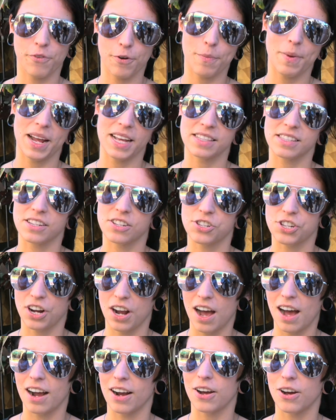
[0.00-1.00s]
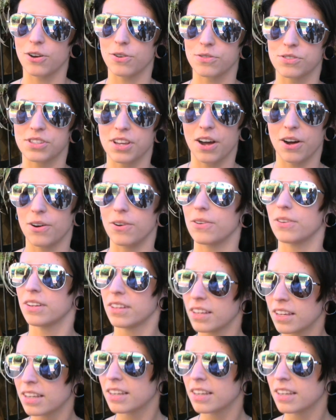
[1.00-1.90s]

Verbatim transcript: for bands in Chicago, so